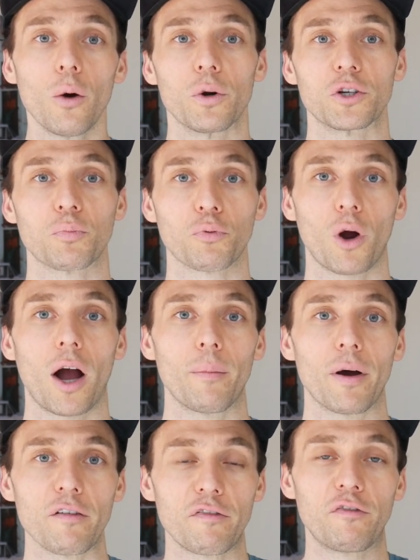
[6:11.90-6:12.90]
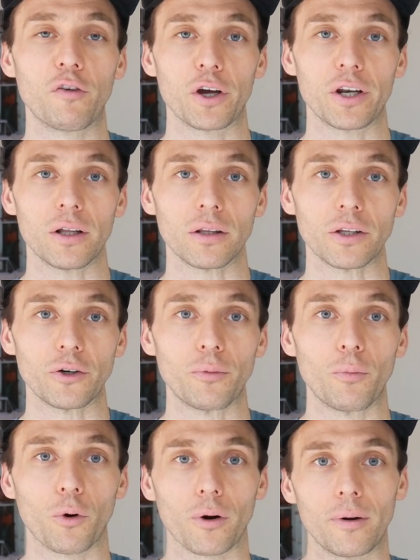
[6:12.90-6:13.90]
which brought my foot a little
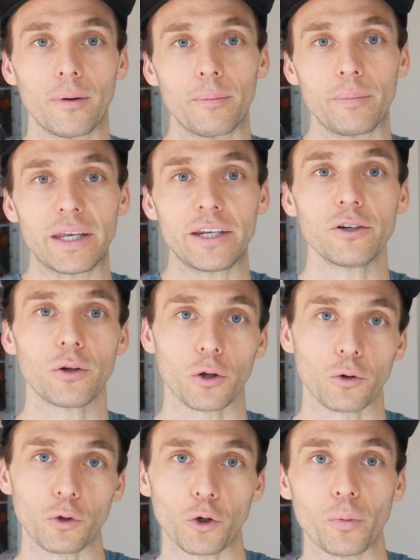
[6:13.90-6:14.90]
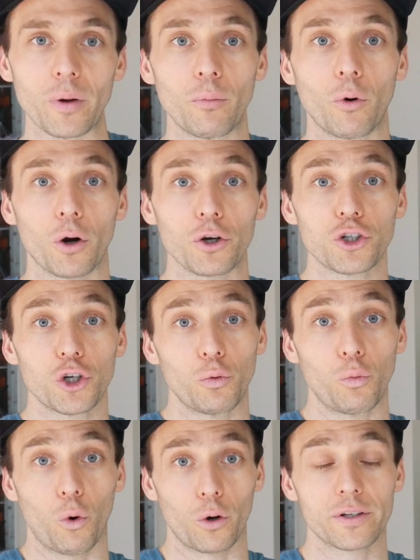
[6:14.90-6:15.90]
more medial or a little bit more
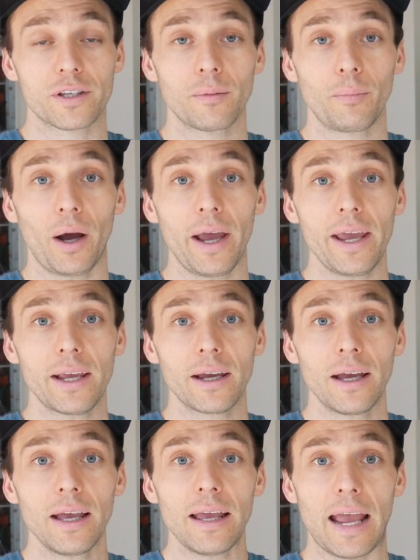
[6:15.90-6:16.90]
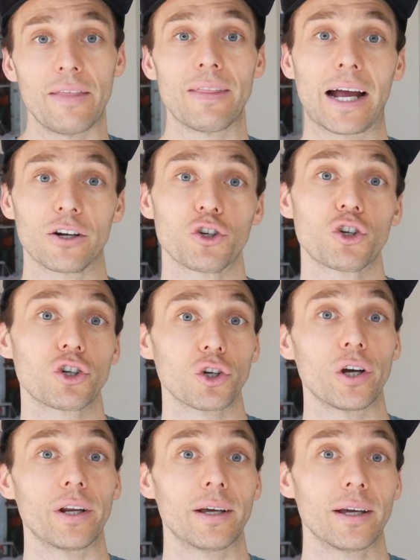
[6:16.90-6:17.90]
towards the bike, and that
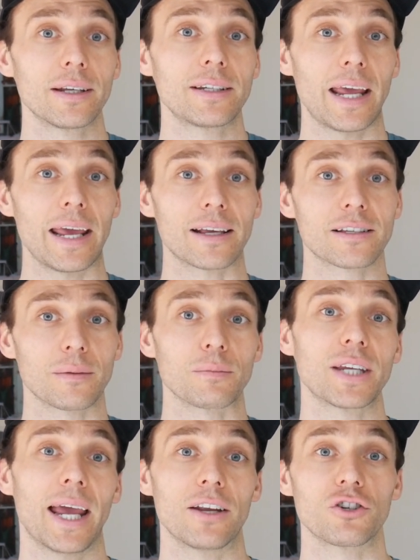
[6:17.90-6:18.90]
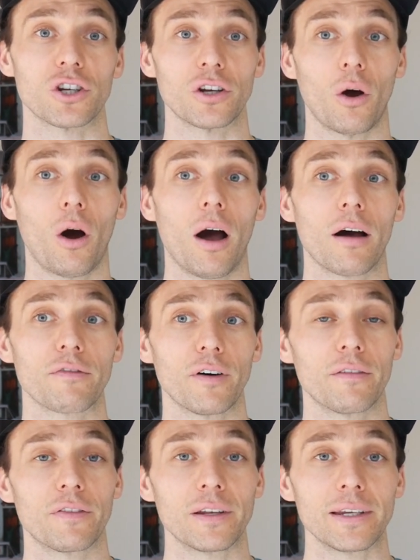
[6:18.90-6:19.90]
should take some tension off
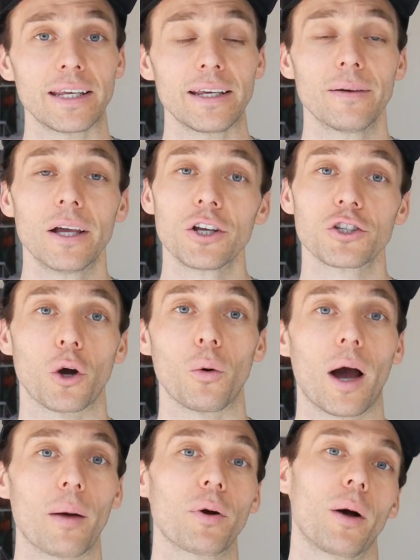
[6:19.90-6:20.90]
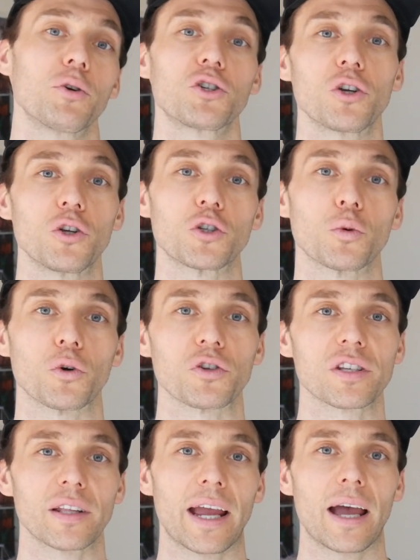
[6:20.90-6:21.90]
of the knee. So I probably shouldn't use the word
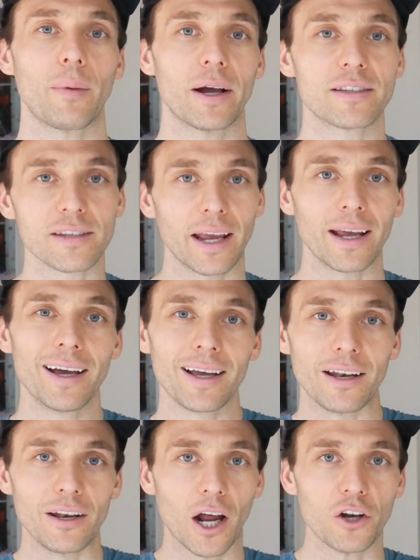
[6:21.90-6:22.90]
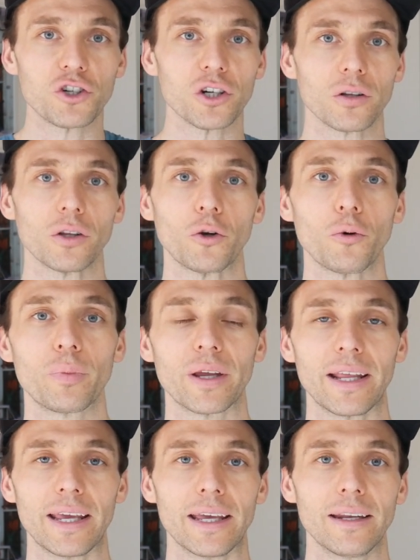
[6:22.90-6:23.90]
slam. I'd say nudge it a little
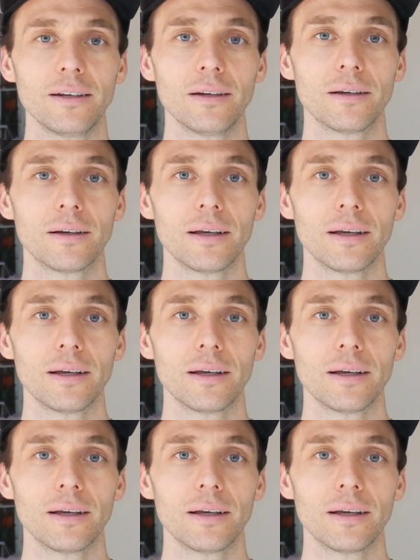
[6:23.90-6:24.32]
bit in,